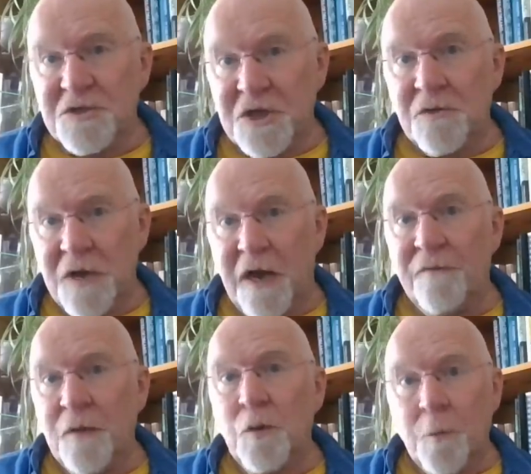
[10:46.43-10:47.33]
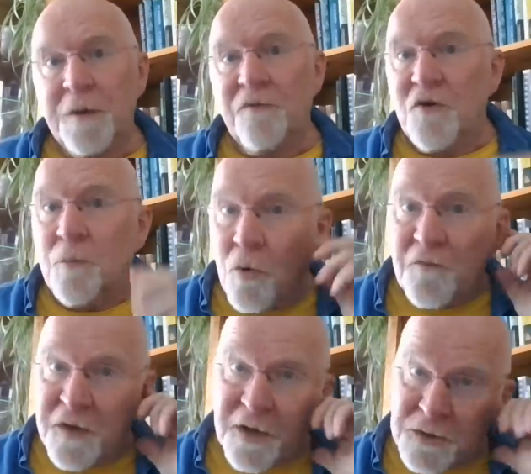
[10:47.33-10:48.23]
So, yeah, there will be a few more
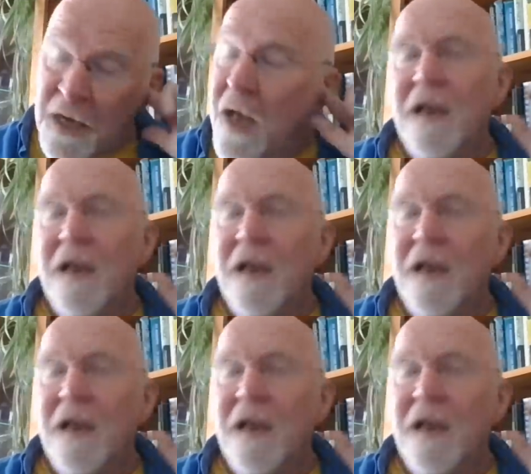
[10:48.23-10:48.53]
videos.